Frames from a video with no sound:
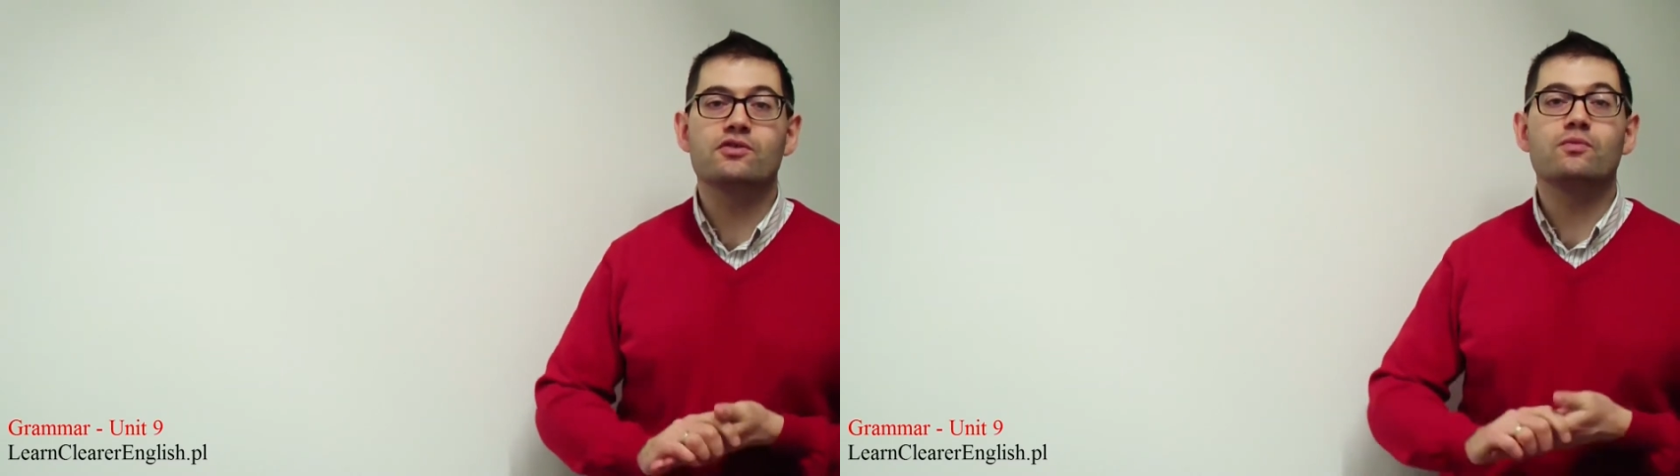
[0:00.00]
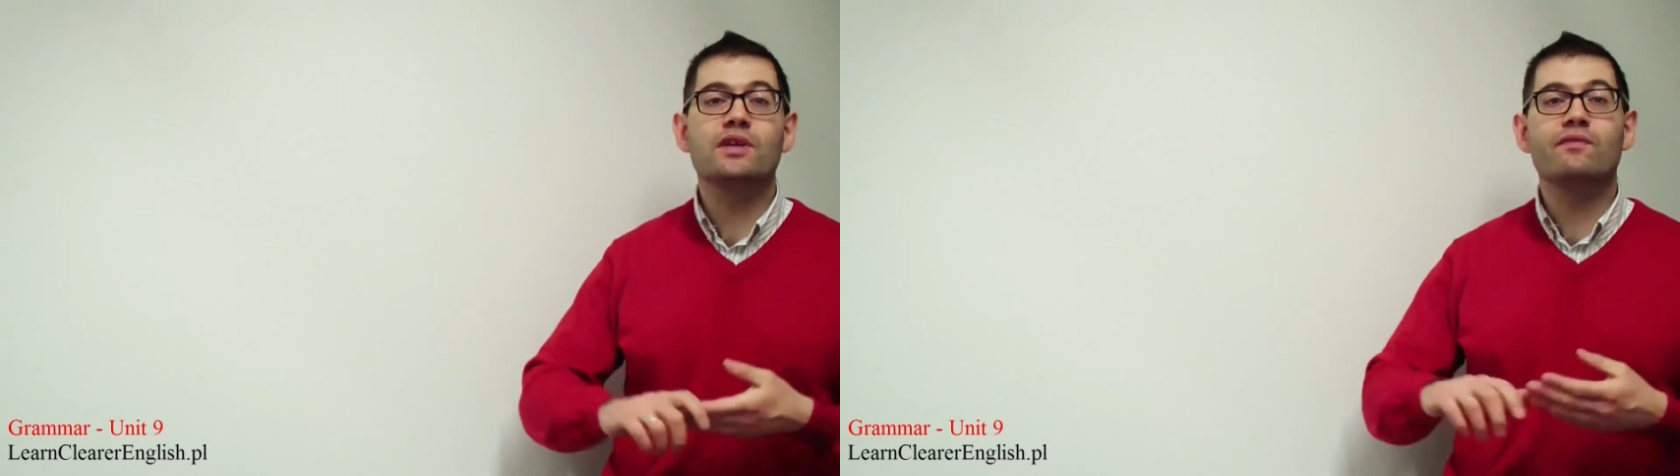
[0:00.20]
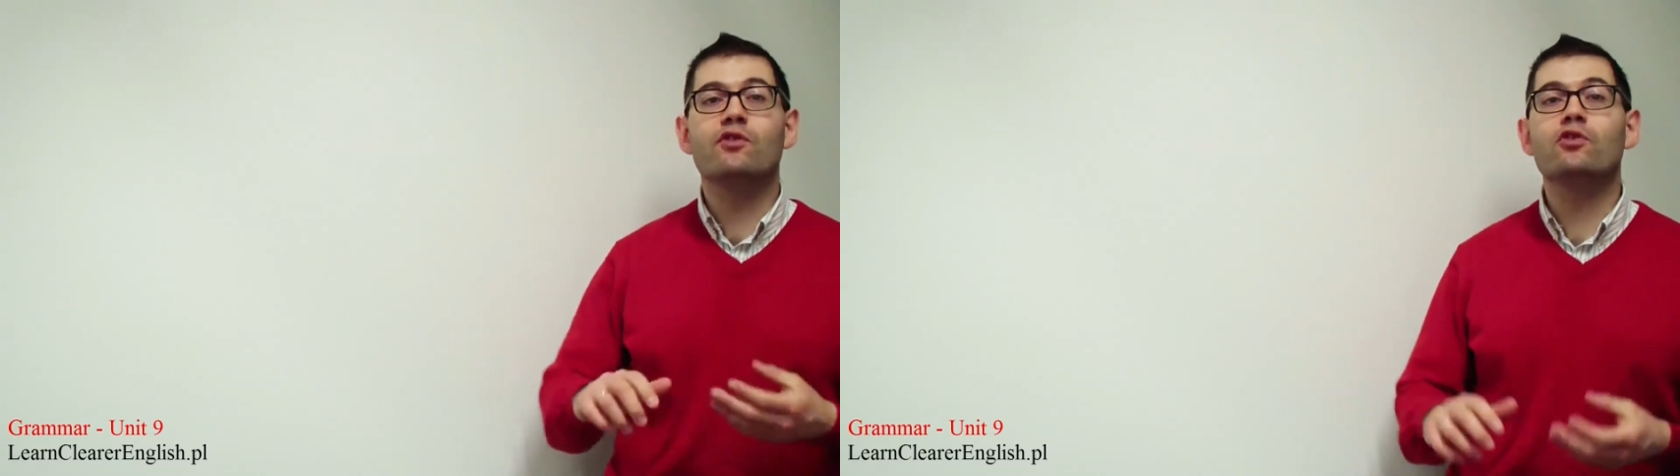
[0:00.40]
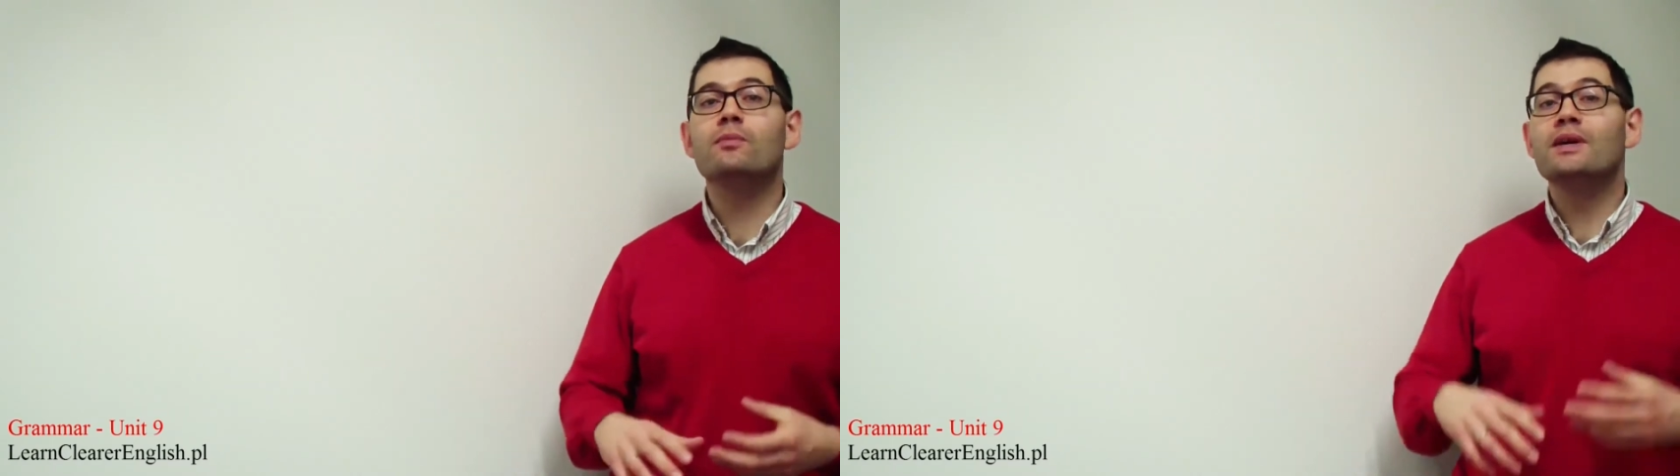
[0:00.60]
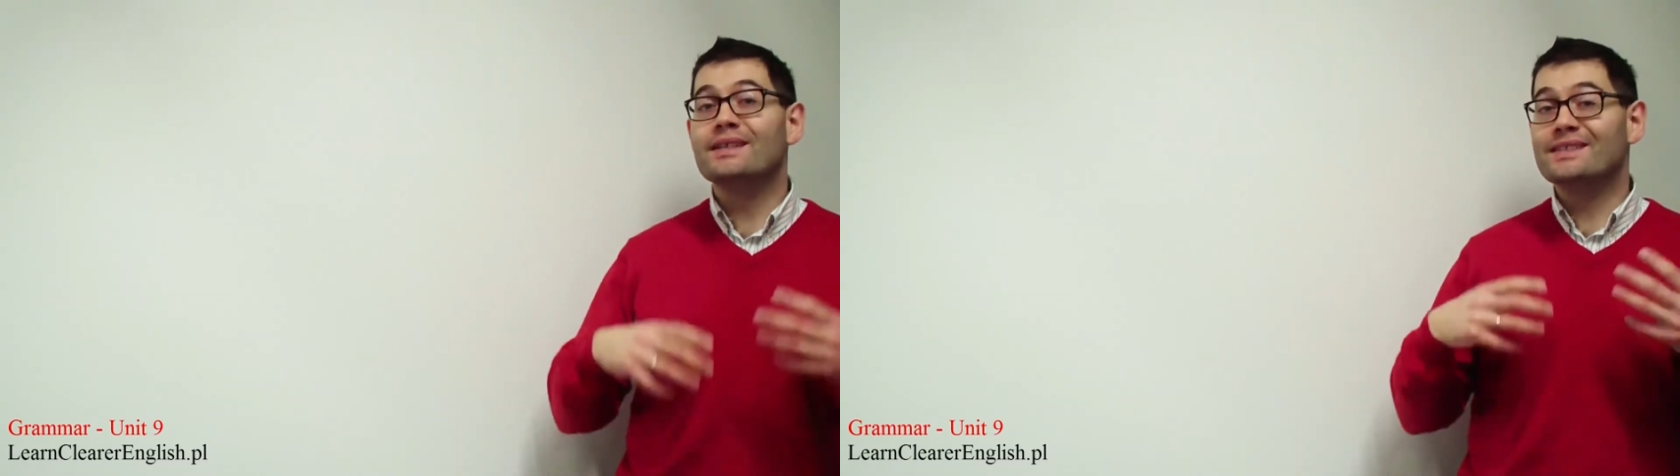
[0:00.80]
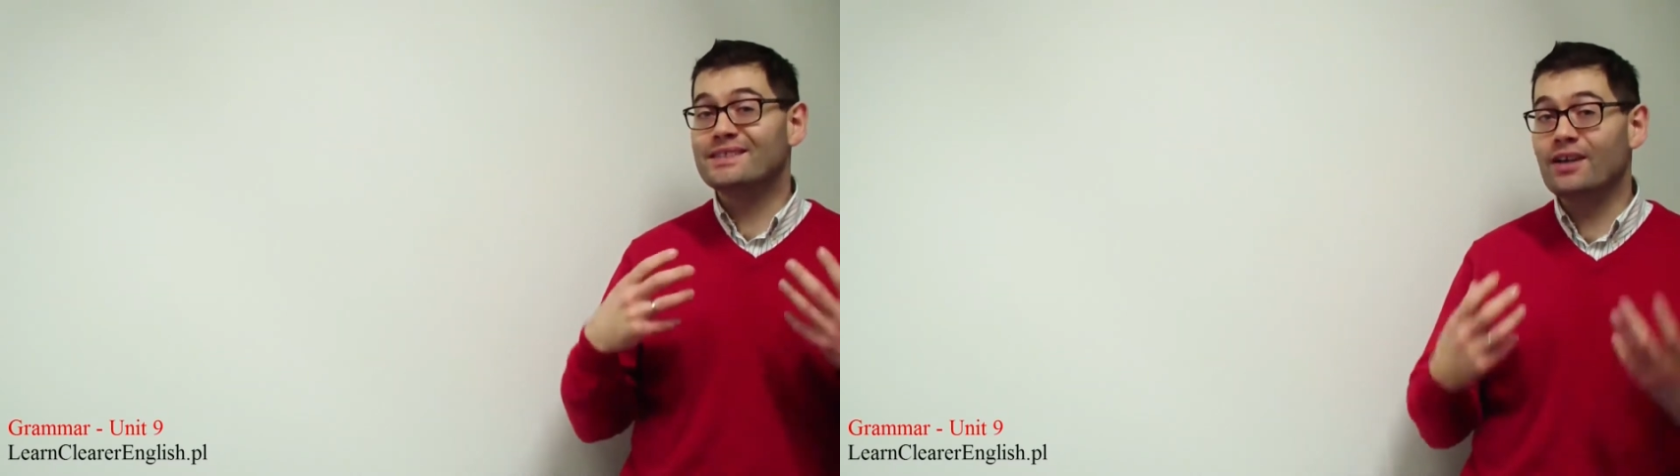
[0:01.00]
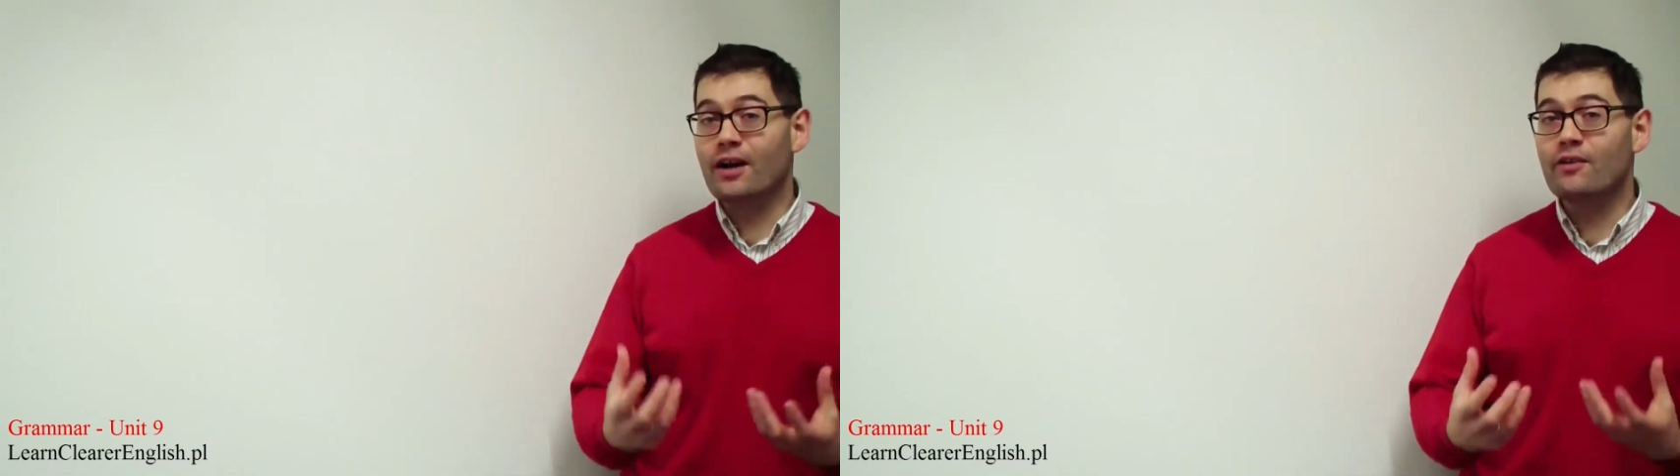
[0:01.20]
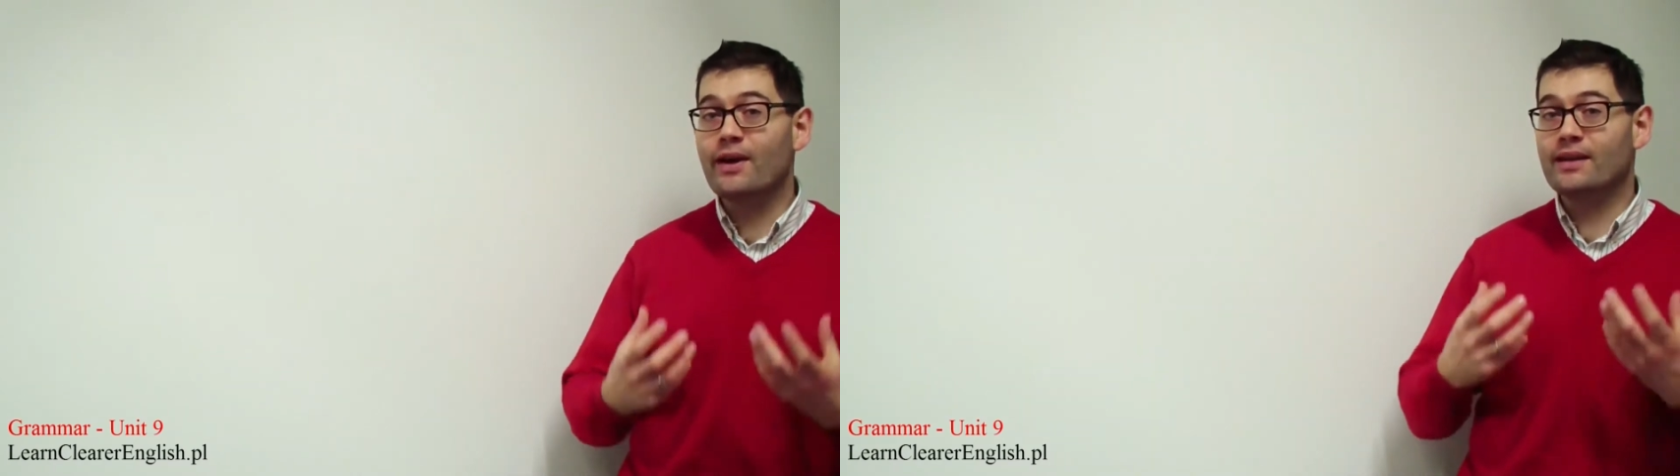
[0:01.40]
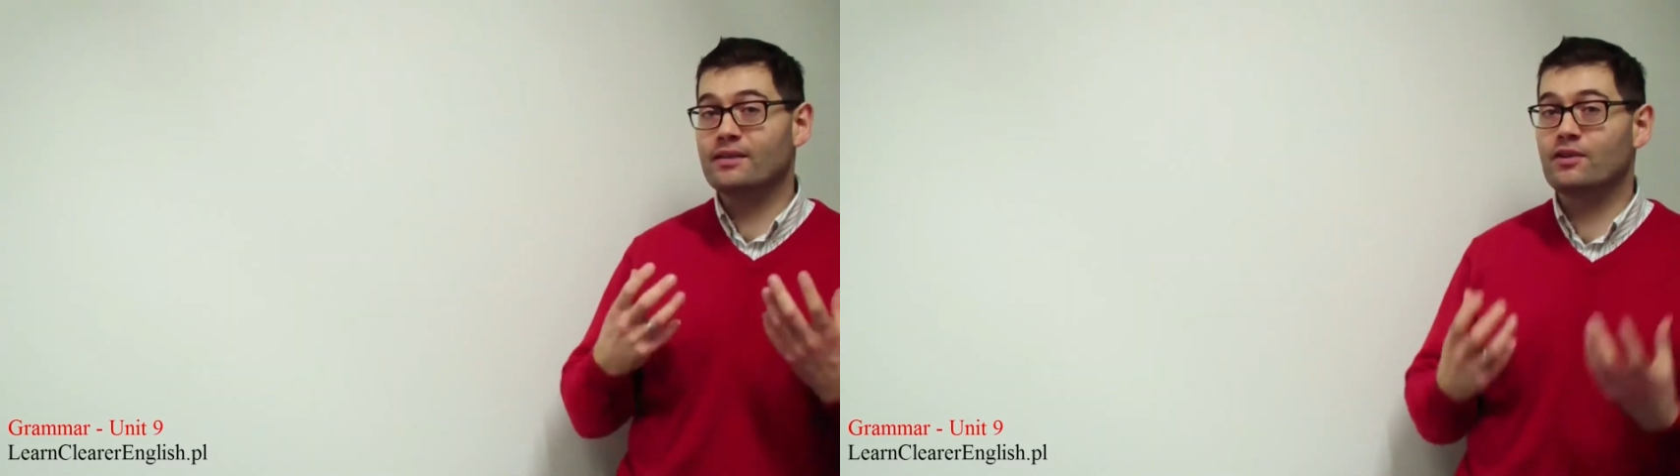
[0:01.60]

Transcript: we form direct